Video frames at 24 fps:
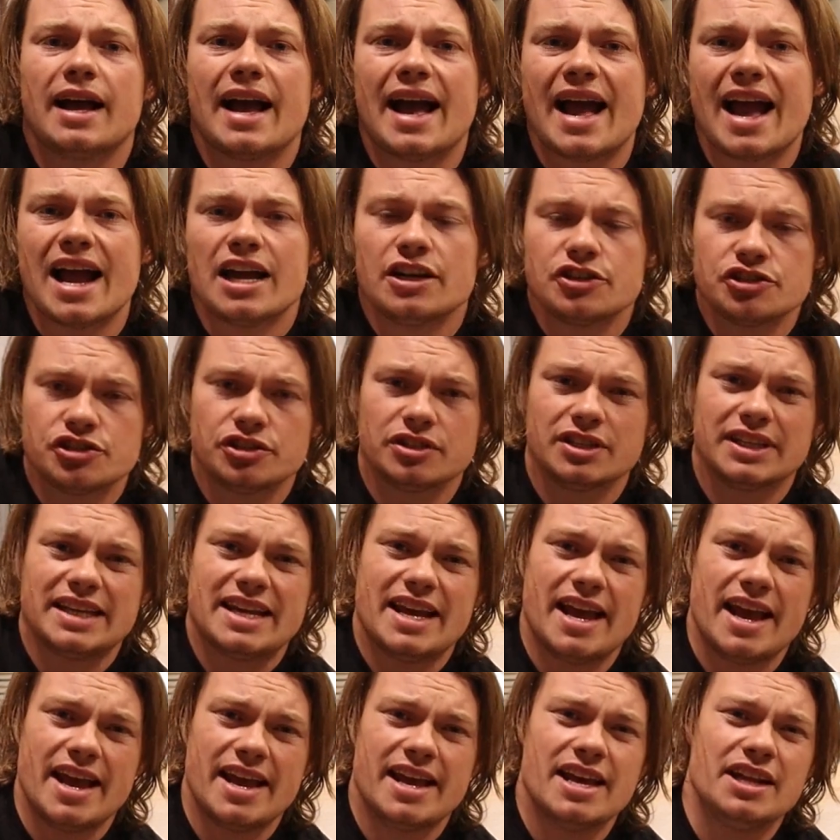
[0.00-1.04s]
actually
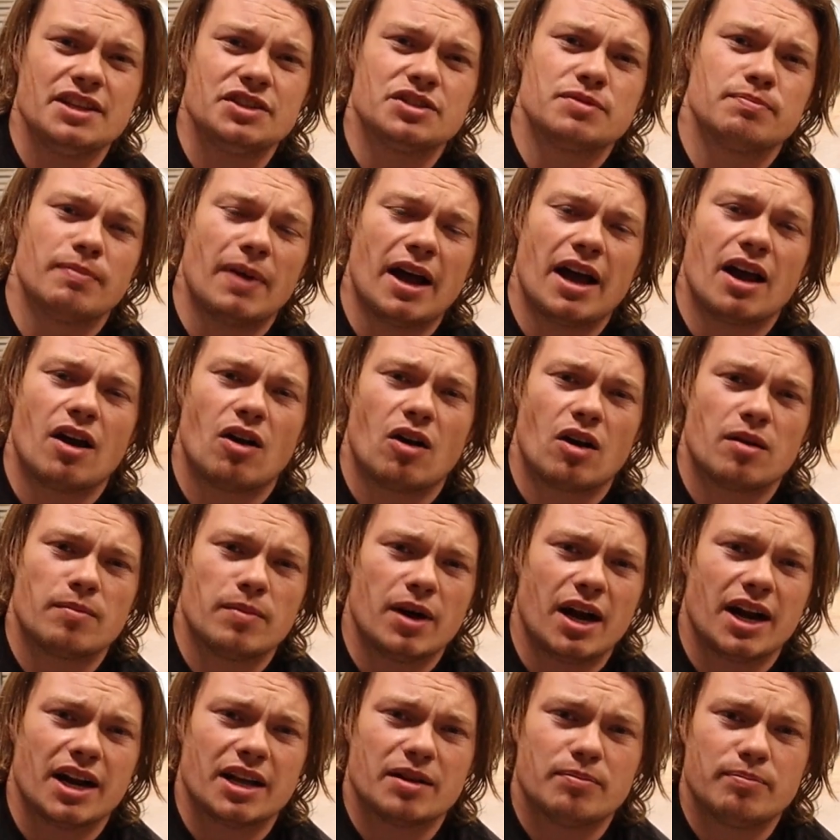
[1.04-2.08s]
hits my
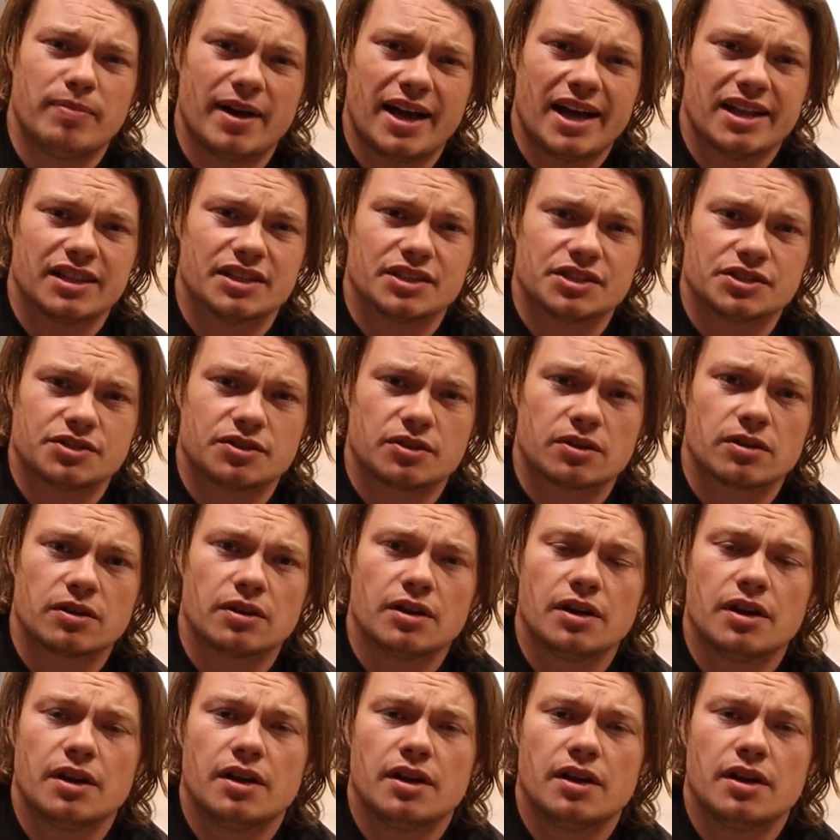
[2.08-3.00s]
harmonic balancer.